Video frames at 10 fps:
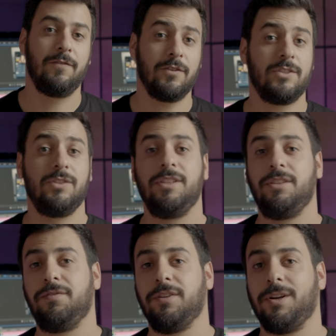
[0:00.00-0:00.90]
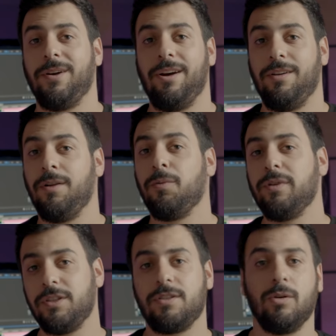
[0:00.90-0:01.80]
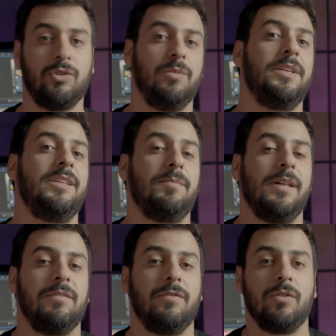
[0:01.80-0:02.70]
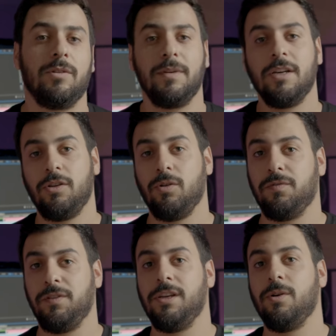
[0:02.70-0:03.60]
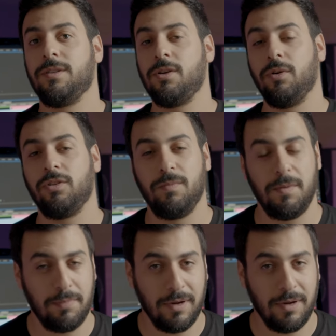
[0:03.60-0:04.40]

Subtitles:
First, you need to figure out on which social media platform your video is going to be